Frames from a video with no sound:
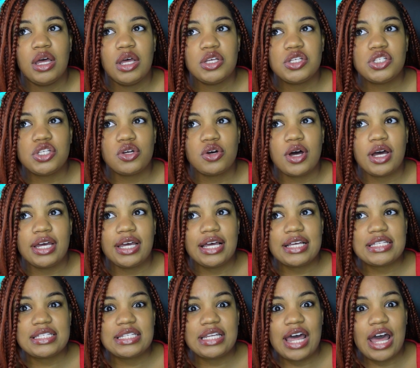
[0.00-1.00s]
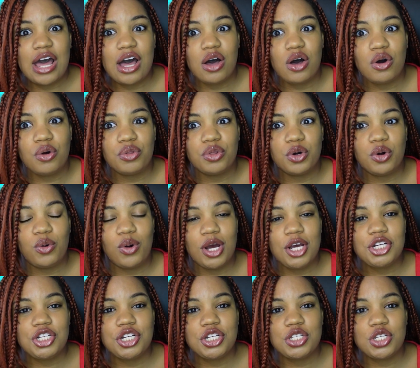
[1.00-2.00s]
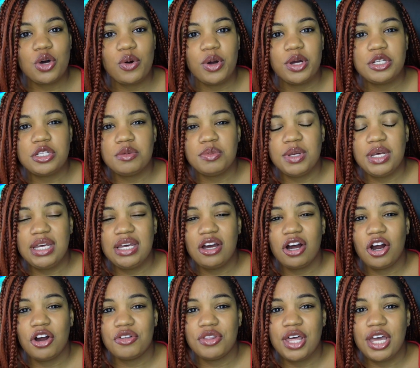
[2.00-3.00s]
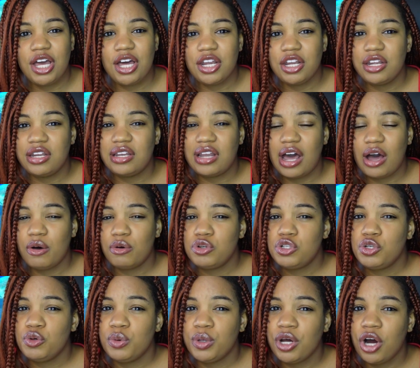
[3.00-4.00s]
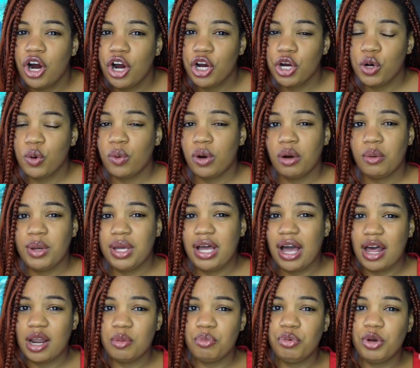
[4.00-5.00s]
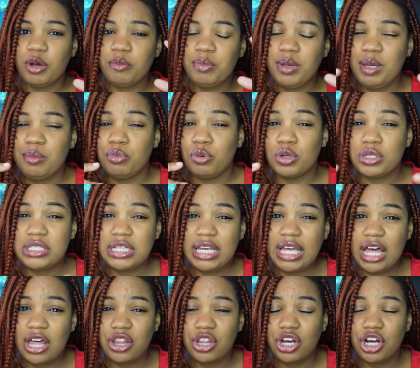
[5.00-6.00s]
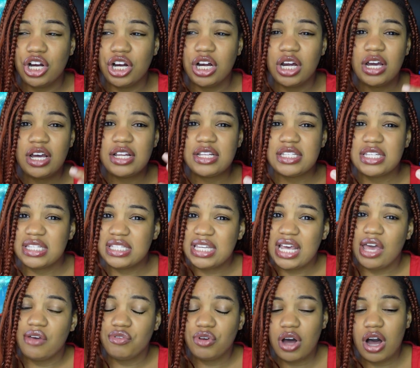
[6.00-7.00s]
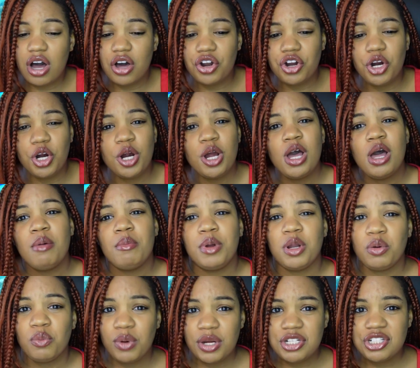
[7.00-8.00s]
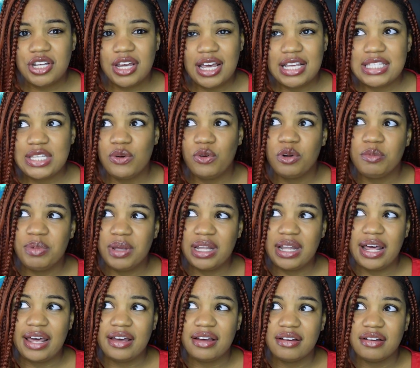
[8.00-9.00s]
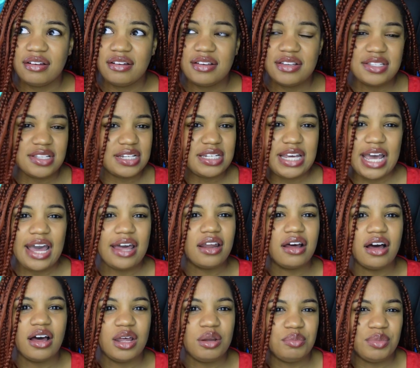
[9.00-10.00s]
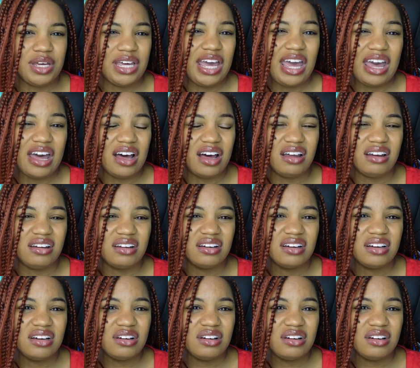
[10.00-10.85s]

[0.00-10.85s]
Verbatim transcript: So I guess now the question is going to be, are they going to now do an arc where we kind of bring people together to save Connor? But in which case, it would be like Zatanna and M'gann,